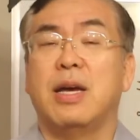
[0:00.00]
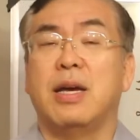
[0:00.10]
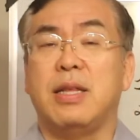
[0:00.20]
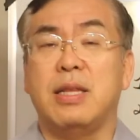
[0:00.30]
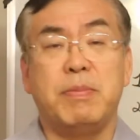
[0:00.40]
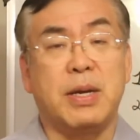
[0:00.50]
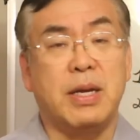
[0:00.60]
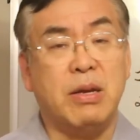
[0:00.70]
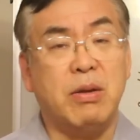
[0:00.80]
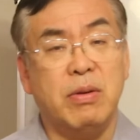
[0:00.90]
in the
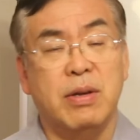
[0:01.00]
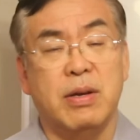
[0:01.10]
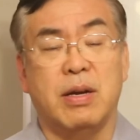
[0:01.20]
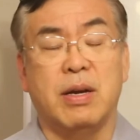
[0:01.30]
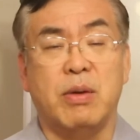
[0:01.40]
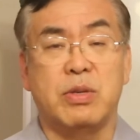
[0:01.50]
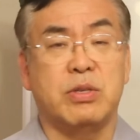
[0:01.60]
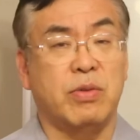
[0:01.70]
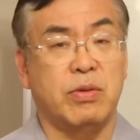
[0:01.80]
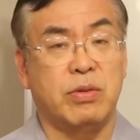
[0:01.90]
beginning, I was
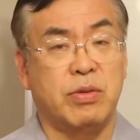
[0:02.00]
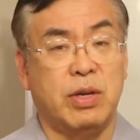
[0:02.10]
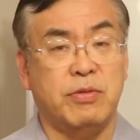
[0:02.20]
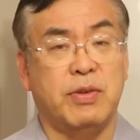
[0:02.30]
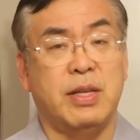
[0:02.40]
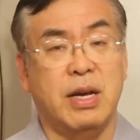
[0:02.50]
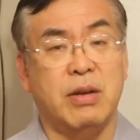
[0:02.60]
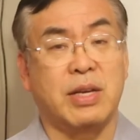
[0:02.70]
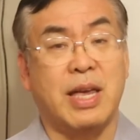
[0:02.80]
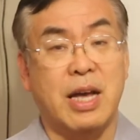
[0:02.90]
trying to find
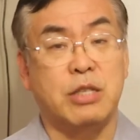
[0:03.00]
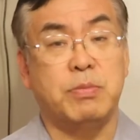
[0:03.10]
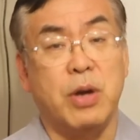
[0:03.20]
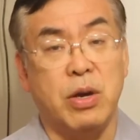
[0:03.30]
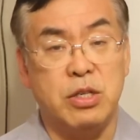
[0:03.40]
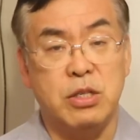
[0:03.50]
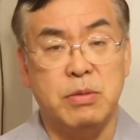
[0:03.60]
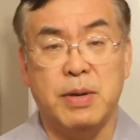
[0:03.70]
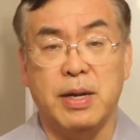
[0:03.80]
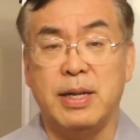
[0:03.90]
out cash buyers,
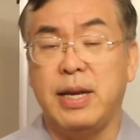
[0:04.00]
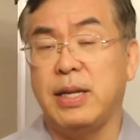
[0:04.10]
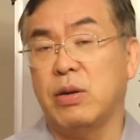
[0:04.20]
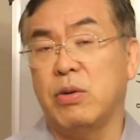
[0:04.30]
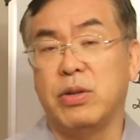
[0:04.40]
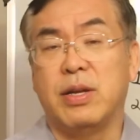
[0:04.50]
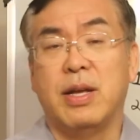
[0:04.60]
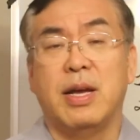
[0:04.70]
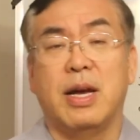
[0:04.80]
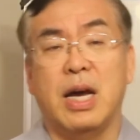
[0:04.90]
but later on,
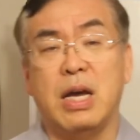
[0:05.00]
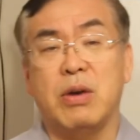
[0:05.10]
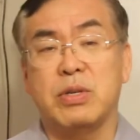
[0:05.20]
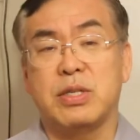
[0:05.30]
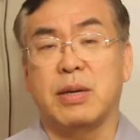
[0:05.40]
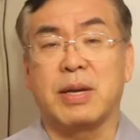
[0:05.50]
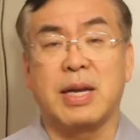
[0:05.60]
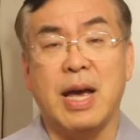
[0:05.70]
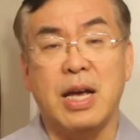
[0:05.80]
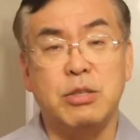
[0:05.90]
I was a
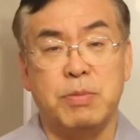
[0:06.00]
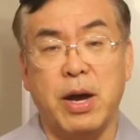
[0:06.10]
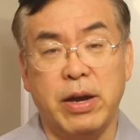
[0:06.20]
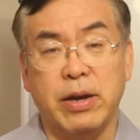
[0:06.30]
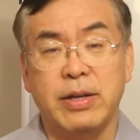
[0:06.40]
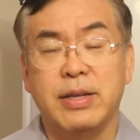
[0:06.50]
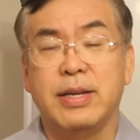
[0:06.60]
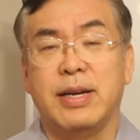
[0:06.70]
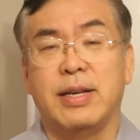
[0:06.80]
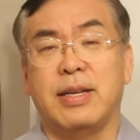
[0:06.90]
cash buyer,
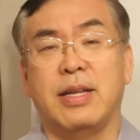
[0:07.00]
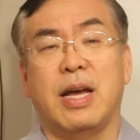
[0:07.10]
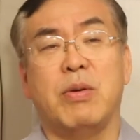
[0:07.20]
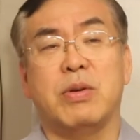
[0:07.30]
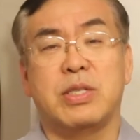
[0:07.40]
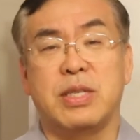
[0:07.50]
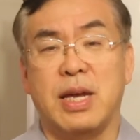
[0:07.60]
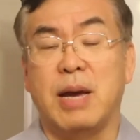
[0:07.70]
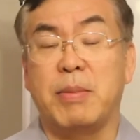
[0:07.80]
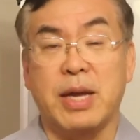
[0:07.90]
and then I was
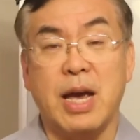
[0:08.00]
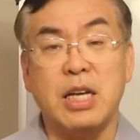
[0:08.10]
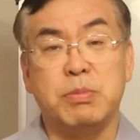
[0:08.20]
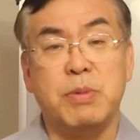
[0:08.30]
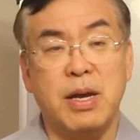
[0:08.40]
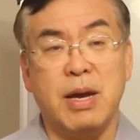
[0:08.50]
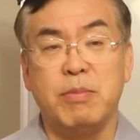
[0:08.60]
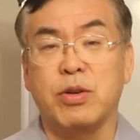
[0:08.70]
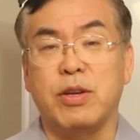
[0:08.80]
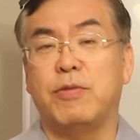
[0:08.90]
saying, I'm a cash buyer, I'm
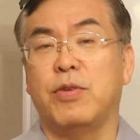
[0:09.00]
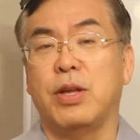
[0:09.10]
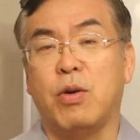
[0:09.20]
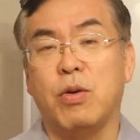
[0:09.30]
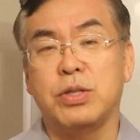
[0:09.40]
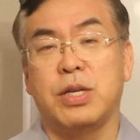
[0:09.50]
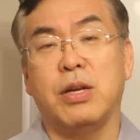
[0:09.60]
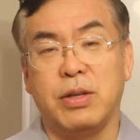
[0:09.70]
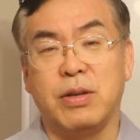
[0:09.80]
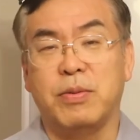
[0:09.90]
looking for the
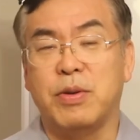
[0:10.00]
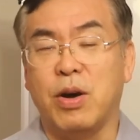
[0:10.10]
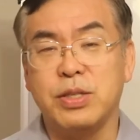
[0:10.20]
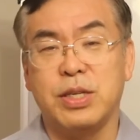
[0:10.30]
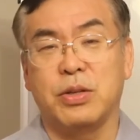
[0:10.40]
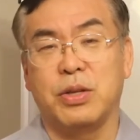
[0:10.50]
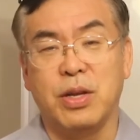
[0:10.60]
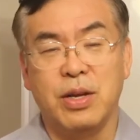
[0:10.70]
wholesale